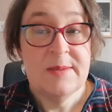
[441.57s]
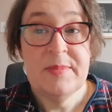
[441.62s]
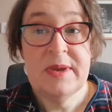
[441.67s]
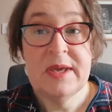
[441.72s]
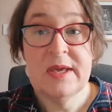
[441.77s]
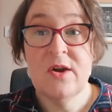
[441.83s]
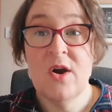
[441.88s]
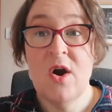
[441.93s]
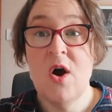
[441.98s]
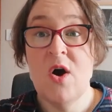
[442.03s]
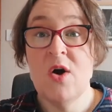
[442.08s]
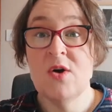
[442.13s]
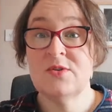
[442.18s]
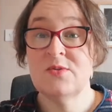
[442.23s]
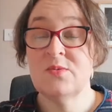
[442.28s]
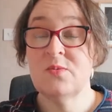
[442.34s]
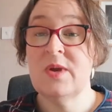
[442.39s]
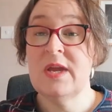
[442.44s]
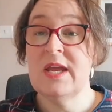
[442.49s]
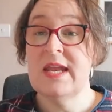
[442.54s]

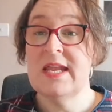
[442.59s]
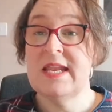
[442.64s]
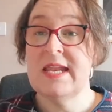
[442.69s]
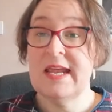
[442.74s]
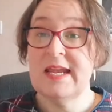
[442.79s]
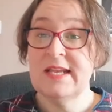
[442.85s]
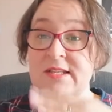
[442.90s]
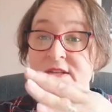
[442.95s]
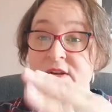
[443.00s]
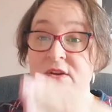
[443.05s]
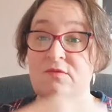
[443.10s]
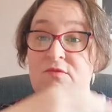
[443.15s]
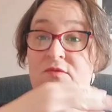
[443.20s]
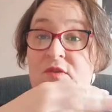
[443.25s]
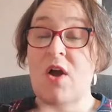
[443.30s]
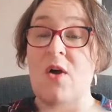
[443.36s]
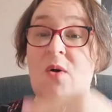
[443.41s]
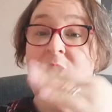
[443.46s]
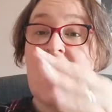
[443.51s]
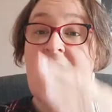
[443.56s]
because we need to
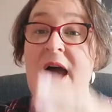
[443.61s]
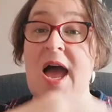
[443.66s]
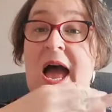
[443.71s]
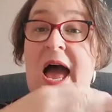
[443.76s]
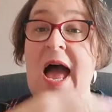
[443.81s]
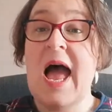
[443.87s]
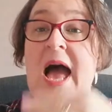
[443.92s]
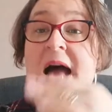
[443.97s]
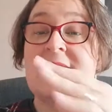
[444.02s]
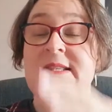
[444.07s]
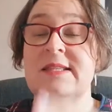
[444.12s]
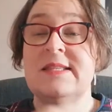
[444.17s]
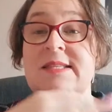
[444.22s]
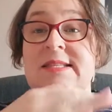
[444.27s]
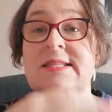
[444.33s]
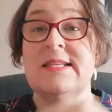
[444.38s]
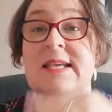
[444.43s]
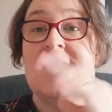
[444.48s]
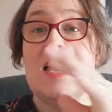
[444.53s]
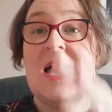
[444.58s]
roll our
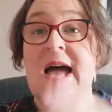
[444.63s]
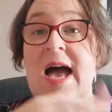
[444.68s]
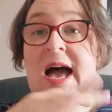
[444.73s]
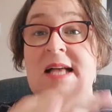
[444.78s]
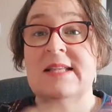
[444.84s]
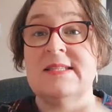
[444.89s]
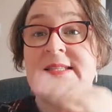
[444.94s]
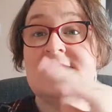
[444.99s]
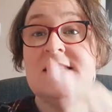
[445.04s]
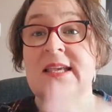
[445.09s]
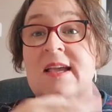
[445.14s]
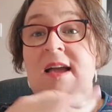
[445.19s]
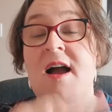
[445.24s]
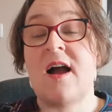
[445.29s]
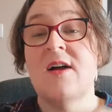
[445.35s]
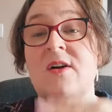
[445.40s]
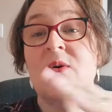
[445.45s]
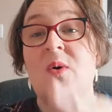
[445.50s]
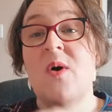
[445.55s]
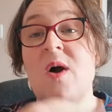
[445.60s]
hands and sing
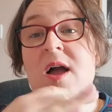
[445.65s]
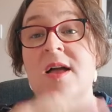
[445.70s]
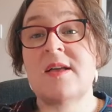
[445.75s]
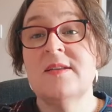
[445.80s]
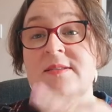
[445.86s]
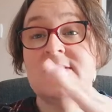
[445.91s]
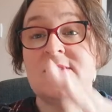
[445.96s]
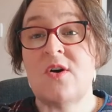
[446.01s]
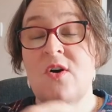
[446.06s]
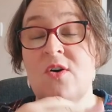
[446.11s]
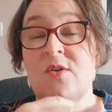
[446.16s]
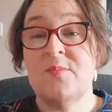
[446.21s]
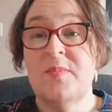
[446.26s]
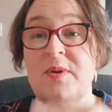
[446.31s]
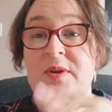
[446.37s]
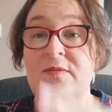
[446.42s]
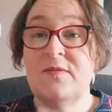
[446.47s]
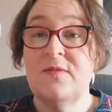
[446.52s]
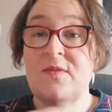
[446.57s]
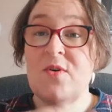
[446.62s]
our quiet song
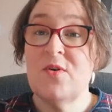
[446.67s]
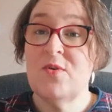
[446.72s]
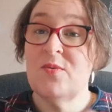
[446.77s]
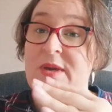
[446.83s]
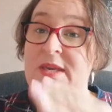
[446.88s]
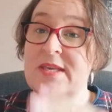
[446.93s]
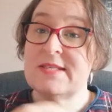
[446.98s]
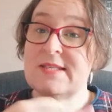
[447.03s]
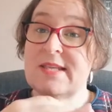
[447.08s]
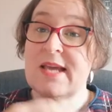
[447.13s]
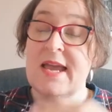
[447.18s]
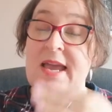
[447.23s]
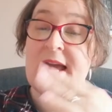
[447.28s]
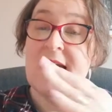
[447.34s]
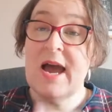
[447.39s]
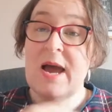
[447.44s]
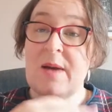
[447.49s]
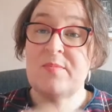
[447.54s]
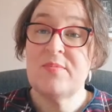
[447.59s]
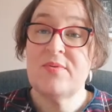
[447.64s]
before we say
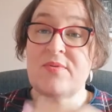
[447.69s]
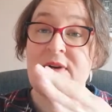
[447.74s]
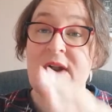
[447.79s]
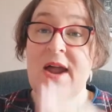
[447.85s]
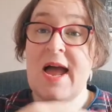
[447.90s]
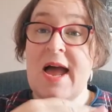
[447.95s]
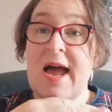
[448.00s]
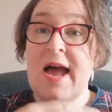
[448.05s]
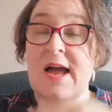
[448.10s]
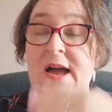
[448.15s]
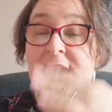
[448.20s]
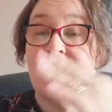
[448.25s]
our prayer.